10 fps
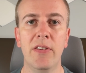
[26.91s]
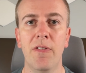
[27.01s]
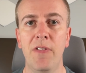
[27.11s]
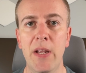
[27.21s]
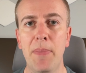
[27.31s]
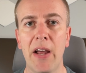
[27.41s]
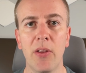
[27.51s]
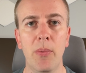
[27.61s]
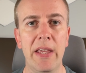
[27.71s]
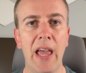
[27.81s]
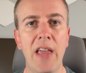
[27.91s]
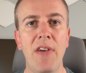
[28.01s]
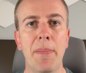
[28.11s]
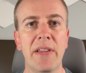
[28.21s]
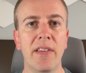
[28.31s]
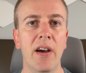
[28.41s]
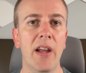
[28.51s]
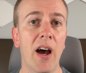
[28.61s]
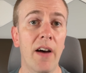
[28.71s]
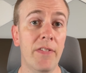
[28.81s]
to feedback that we gave
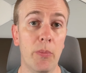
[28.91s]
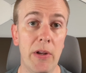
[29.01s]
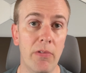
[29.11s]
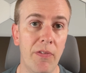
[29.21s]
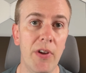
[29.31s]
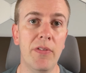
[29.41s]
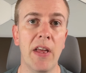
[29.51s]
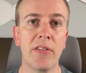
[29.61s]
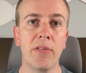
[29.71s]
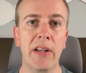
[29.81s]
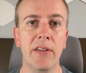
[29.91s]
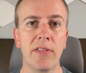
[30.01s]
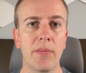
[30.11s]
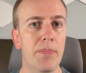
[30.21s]
MSI after we'd reviewed their screens,